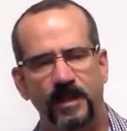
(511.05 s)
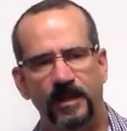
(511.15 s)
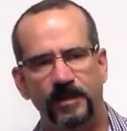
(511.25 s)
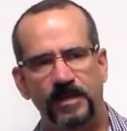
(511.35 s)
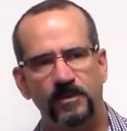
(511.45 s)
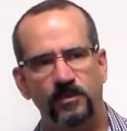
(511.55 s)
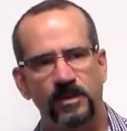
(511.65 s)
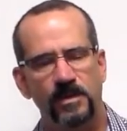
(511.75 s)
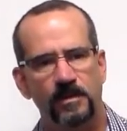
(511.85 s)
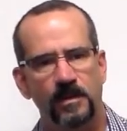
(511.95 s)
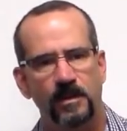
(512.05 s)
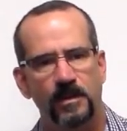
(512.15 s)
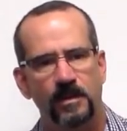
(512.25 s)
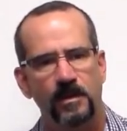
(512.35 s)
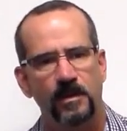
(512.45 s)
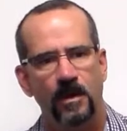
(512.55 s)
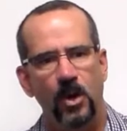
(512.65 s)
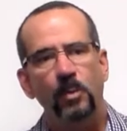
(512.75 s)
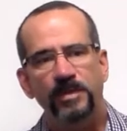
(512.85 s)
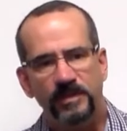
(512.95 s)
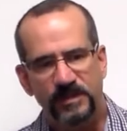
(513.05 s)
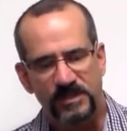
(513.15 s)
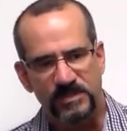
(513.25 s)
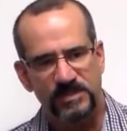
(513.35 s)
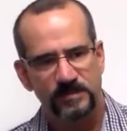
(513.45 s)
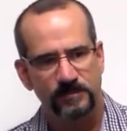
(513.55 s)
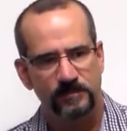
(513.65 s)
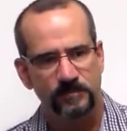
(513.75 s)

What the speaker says: and he would open his